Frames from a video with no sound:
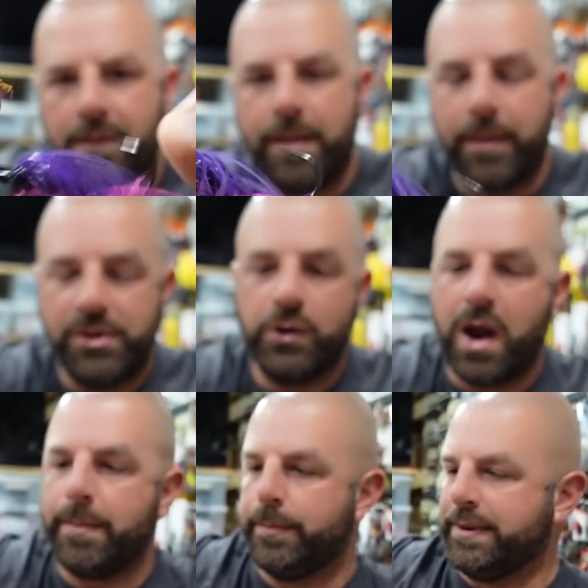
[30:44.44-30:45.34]
And when you
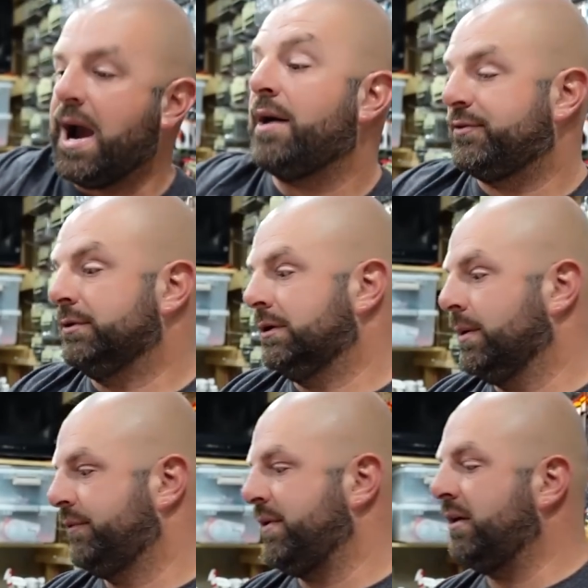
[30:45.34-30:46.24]
grab a Picasso
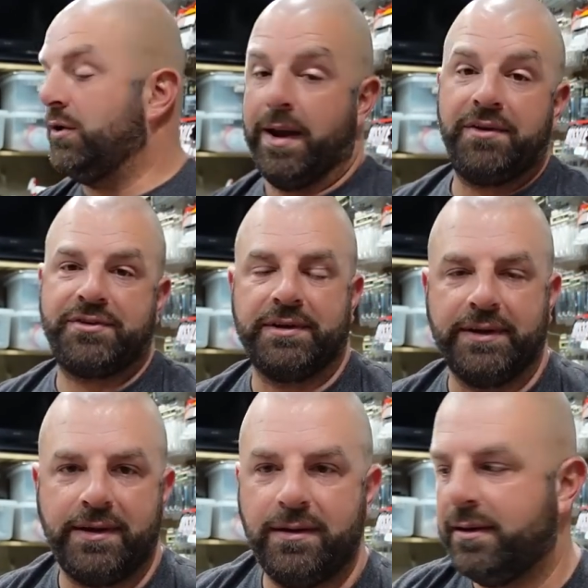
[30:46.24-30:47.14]
lure, it's like you
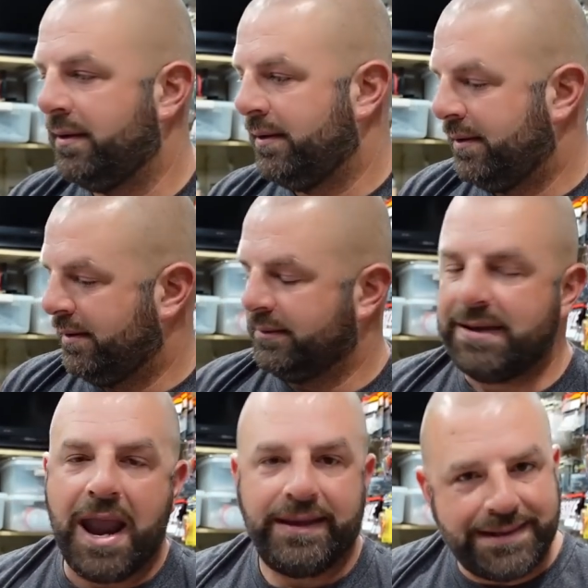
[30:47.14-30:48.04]
instantly
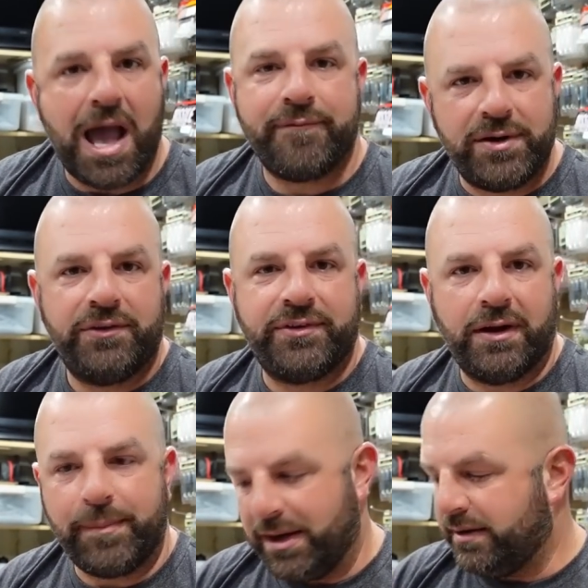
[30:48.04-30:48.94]
gain confidence in
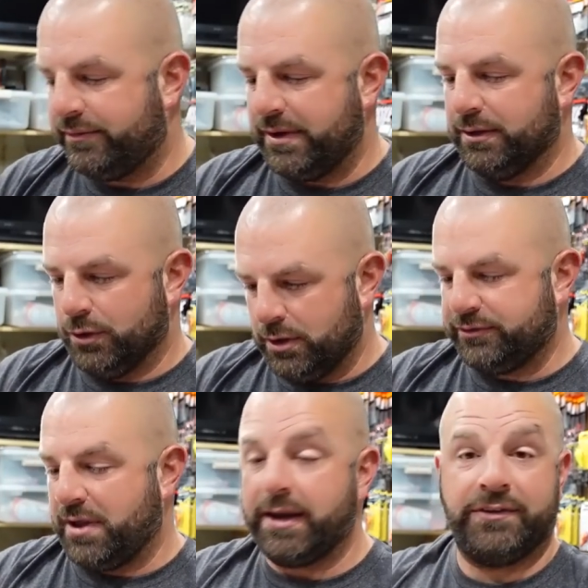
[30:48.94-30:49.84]
it. I mean, it
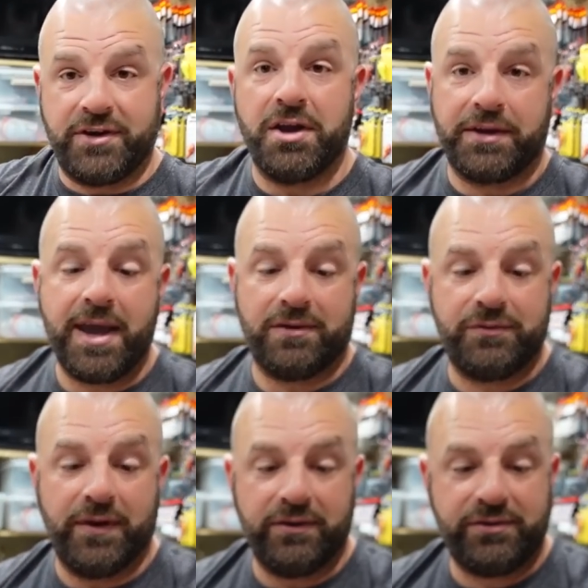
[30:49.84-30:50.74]
looks like it's going to catch
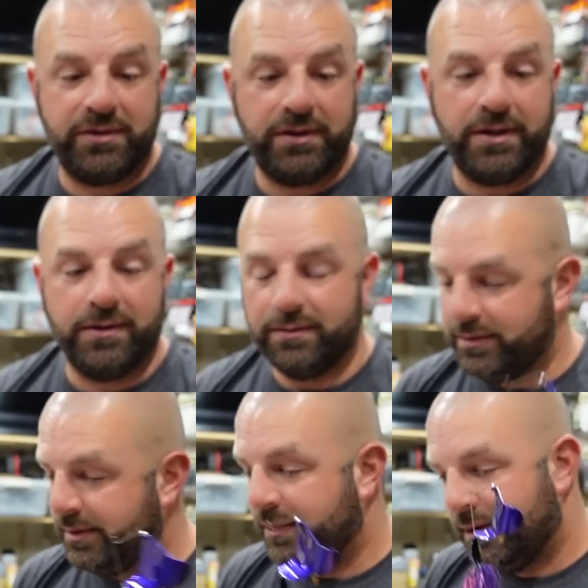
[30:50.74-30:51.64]
fish, you know.
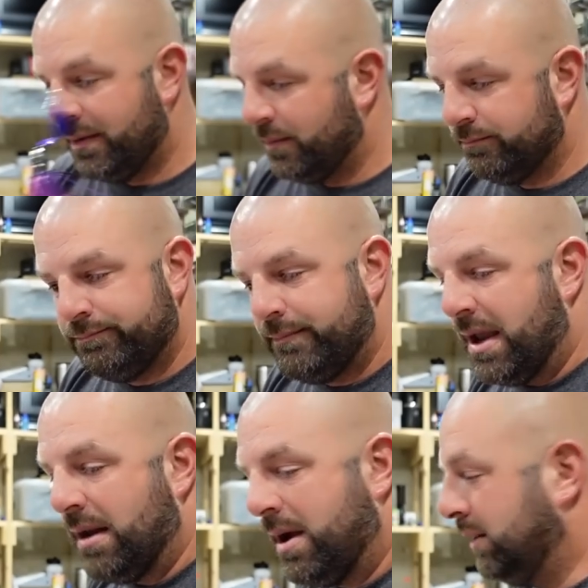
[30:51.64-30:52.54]

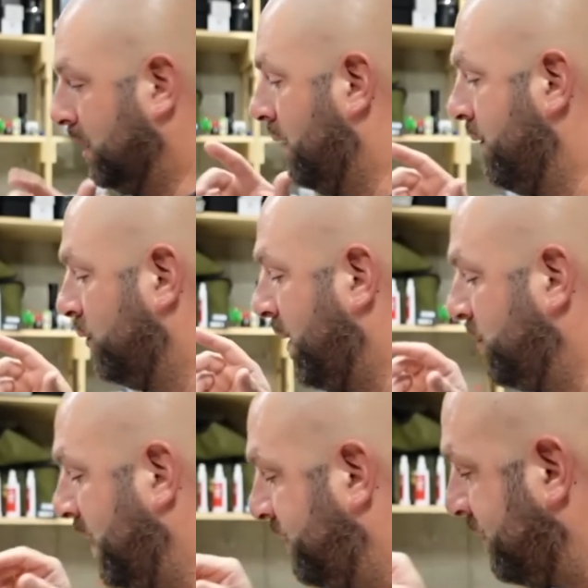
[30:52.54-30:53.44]
Man, I love those buzz
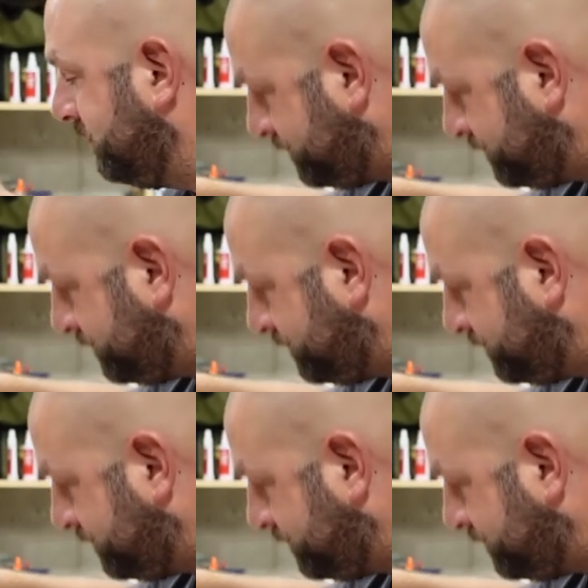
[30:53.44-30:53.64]
baits.